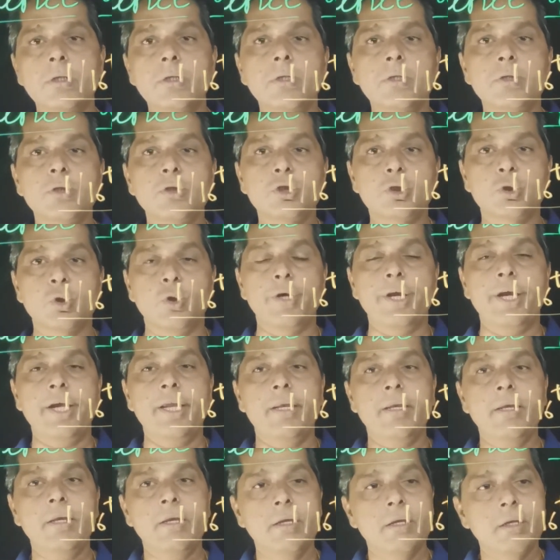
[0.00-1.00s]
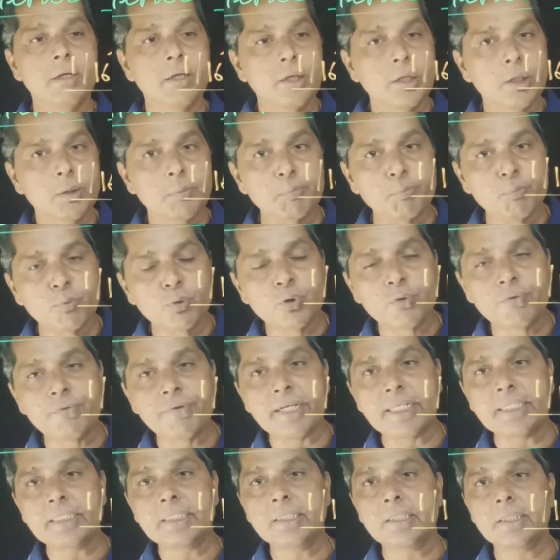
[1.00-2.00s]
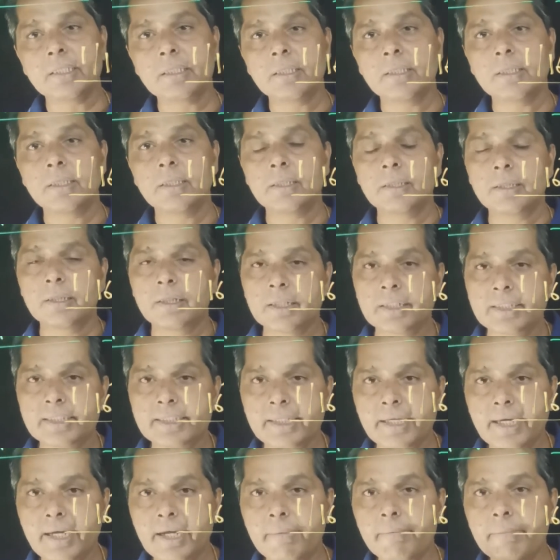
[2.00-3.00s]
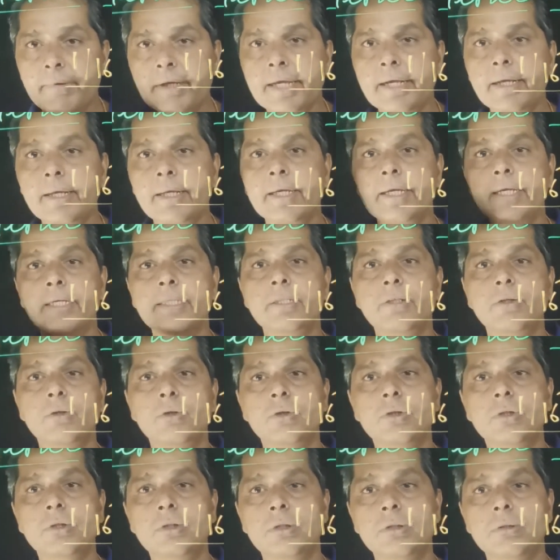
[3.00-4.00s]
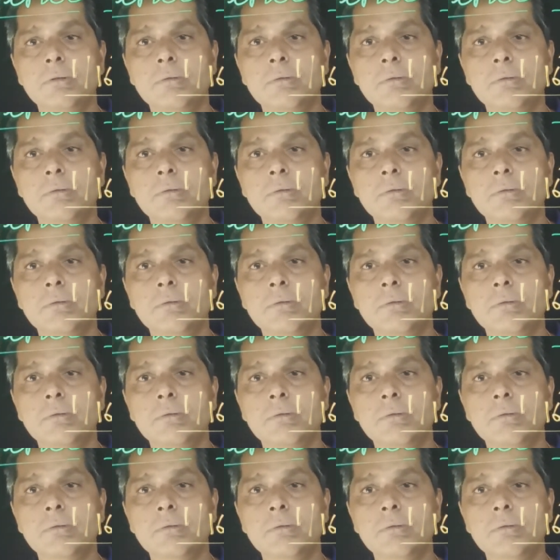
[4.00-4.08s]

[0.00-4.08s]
So in movies, the same technique is used.